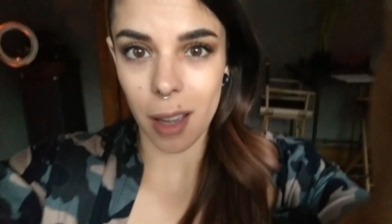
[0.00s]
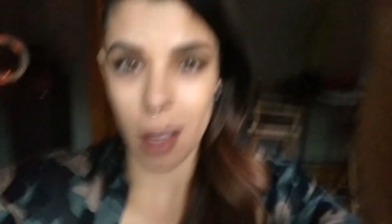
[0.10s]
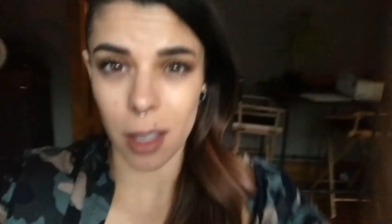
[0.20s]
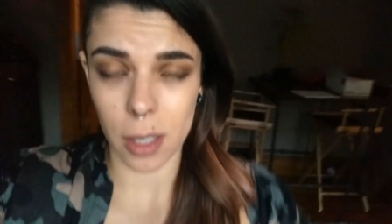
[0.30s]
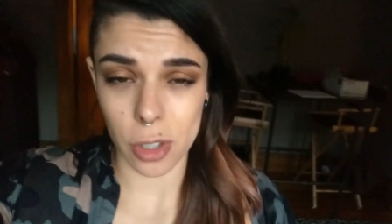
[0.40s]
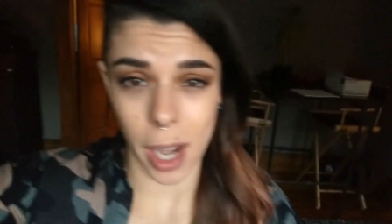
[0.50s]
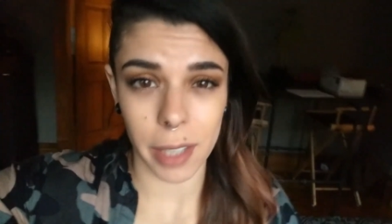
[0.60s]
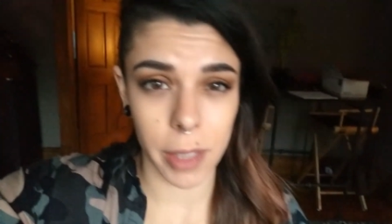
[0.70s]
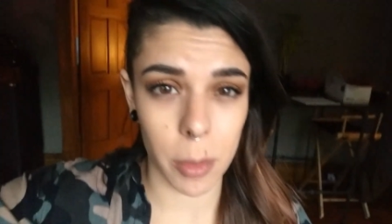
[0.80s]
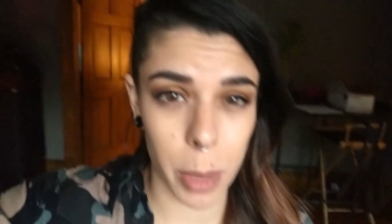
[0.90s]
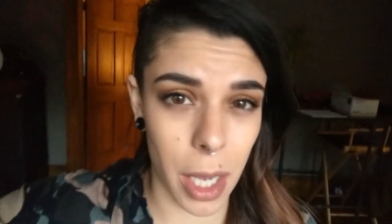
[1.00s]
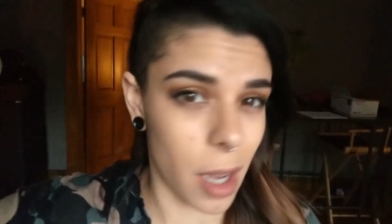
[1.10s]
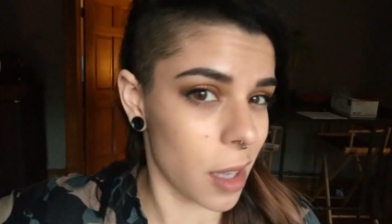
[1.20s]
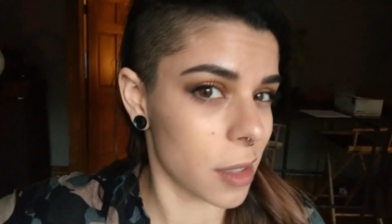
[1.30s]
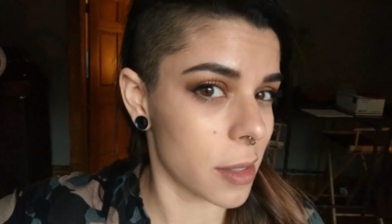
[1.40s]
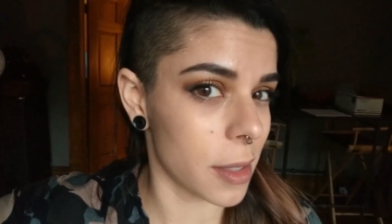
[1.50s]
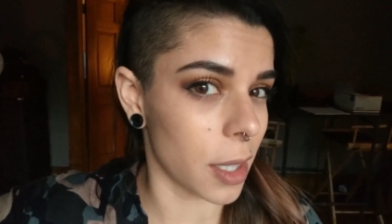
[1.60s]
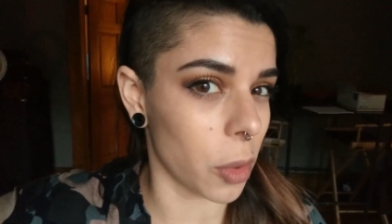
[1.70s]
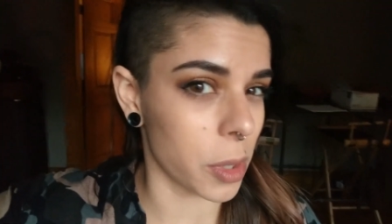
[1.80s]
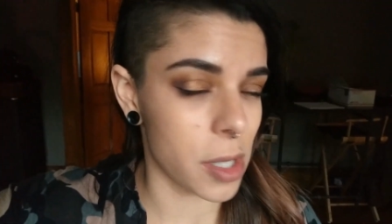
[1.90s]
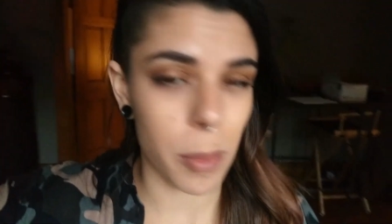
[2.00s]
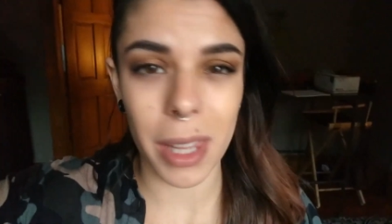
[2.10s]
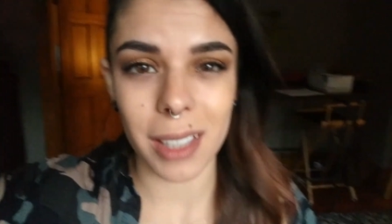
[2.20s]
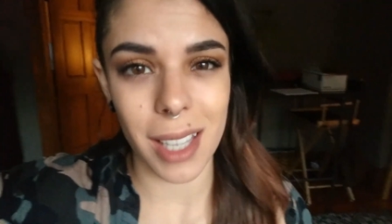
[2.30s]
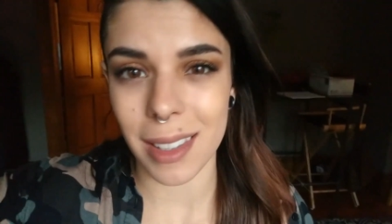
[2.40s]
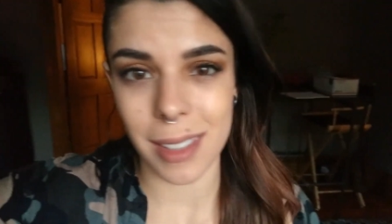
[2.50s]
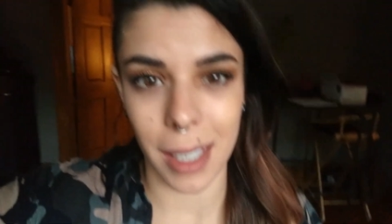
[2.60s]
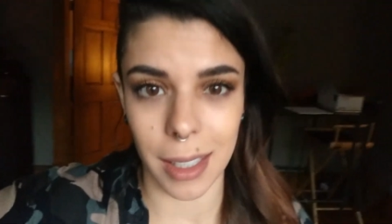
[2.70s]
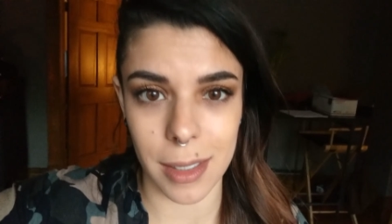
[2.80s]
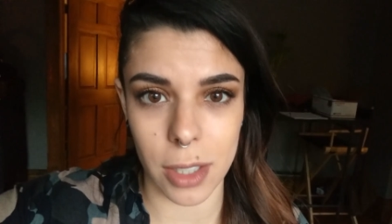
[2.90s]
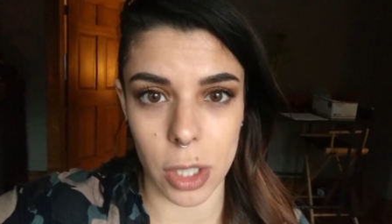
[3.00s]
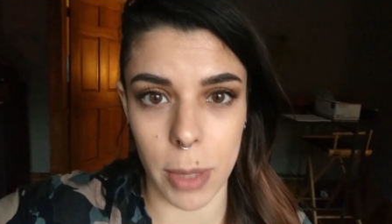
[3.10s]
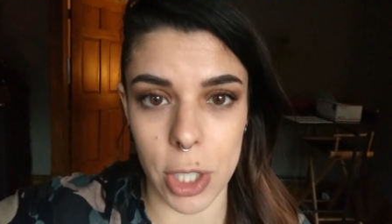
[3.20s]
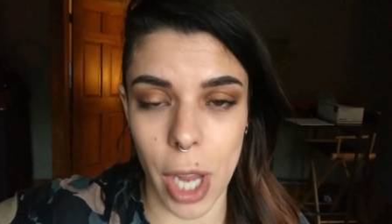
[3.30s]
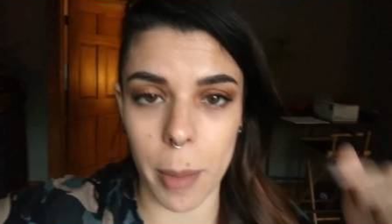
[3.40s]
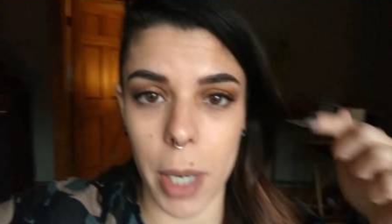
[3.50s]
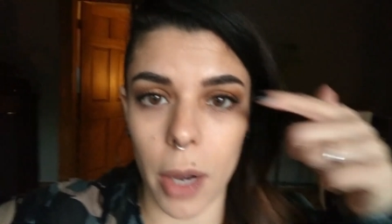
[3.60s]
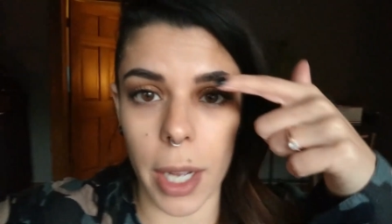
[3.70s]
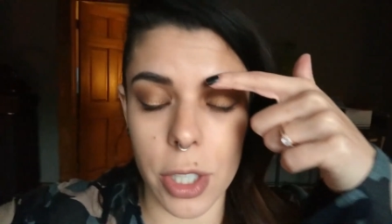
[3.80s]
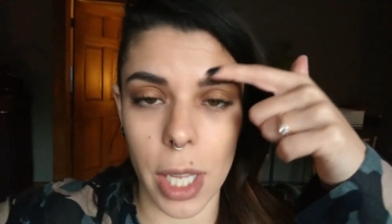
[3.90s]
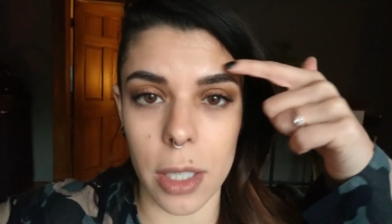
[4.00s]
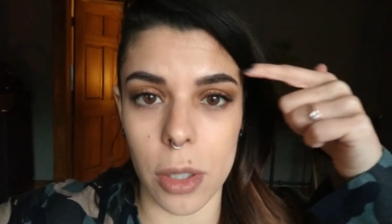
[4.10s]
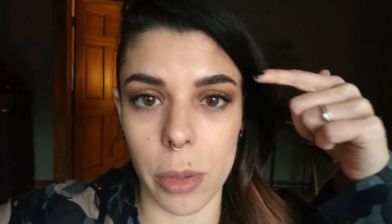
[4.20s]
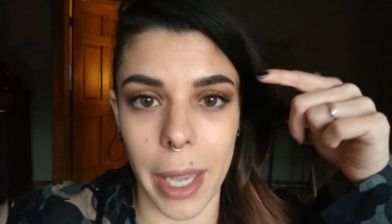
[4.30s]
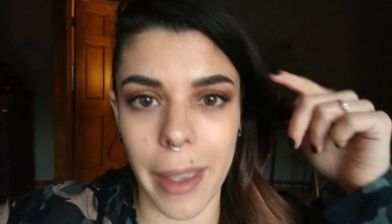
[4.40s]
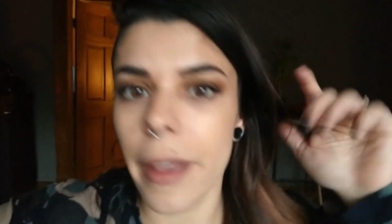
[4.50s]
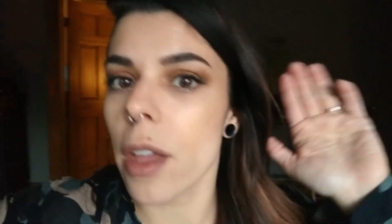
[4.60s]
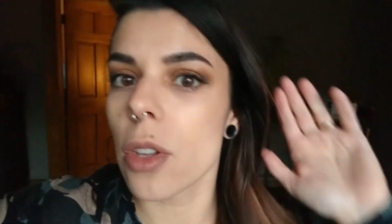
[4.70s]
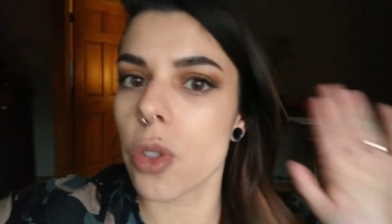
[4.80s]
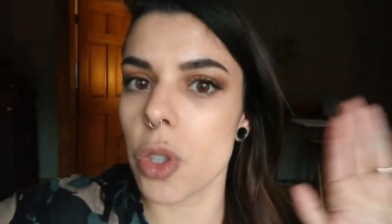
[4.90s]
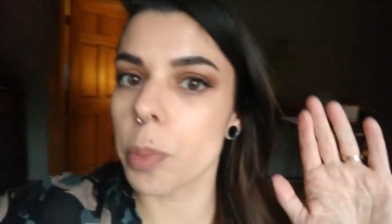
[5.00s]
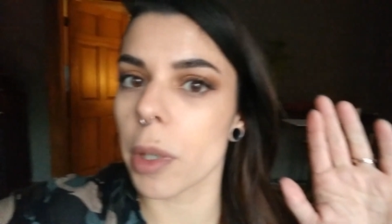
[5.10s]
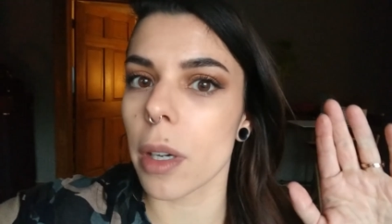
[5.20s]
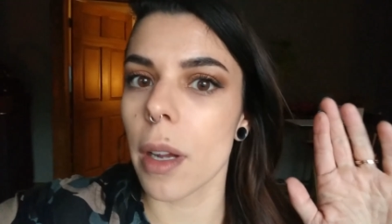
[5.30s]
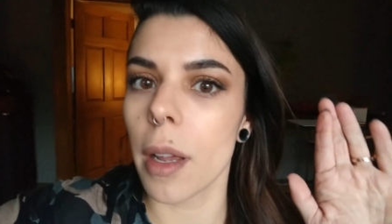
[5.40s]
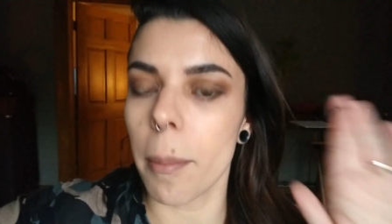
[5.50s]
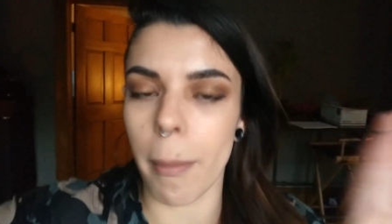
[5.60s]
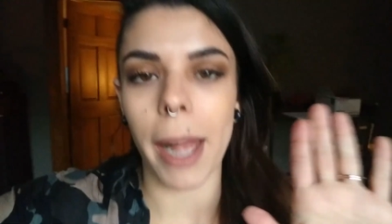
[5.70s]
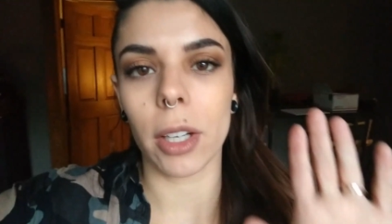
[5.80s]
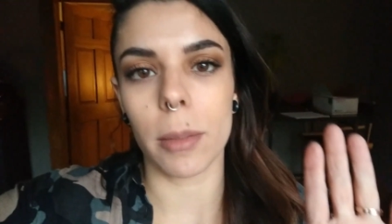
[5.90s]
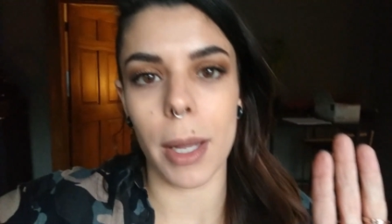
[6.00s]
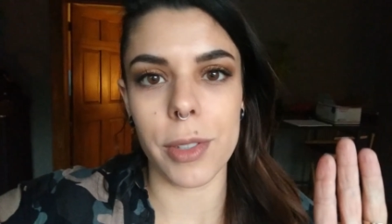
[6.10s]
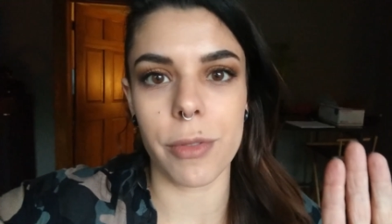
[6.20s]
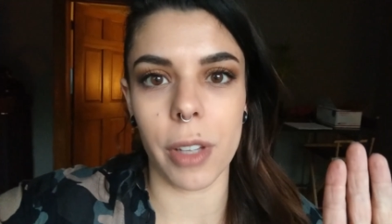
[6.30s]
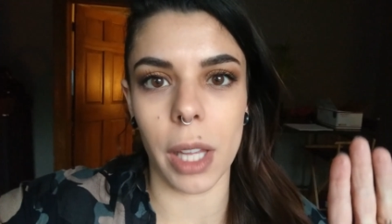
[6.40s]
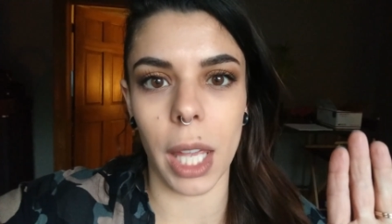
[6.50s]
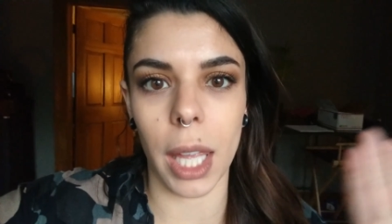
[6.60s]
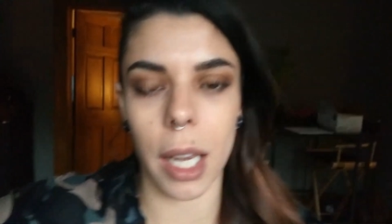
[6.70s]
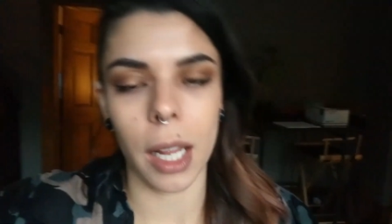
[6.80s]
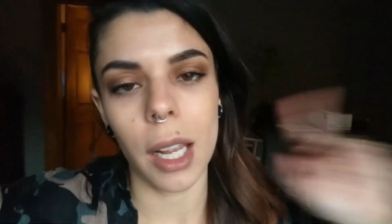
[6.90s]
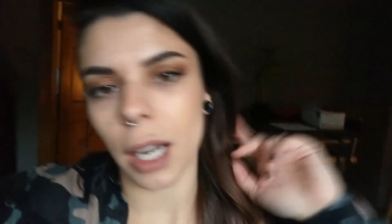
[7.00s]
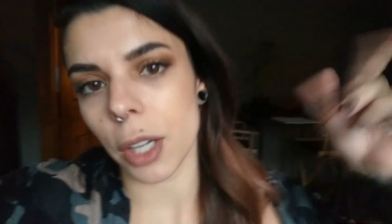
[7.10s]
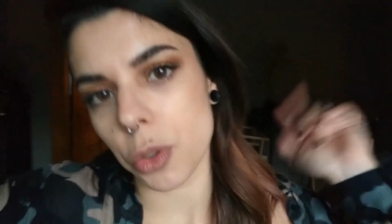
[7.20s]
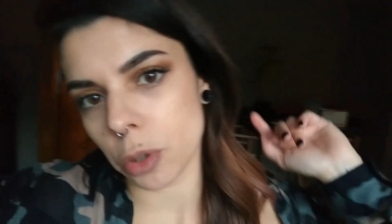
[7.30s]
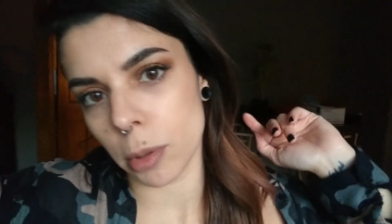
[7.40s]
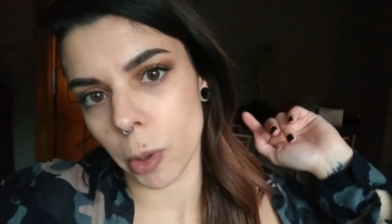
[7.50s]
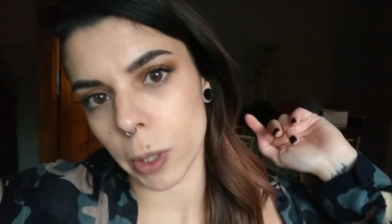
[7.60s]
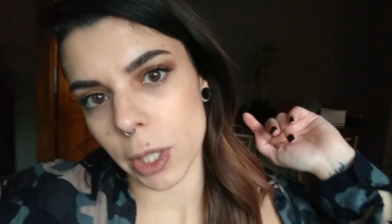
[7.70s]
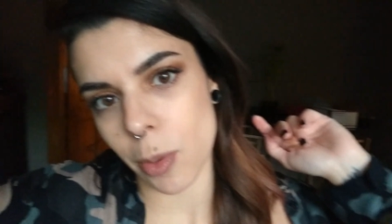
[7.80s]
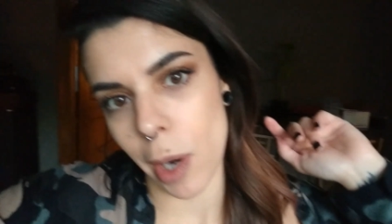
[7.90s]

a shot of it because it only took me like 10 seconds to do each eyebrow. I just had to do like super minor amounts of filling in. I'll do a recording